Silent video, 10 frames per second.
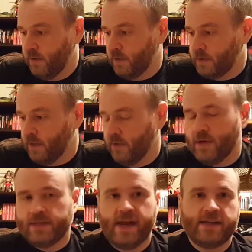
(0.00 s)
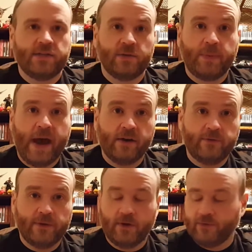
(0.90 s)
what's the other disaster?
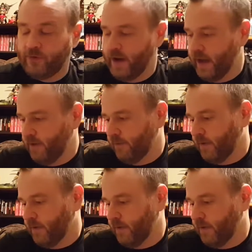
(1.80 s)
Battlefield 5.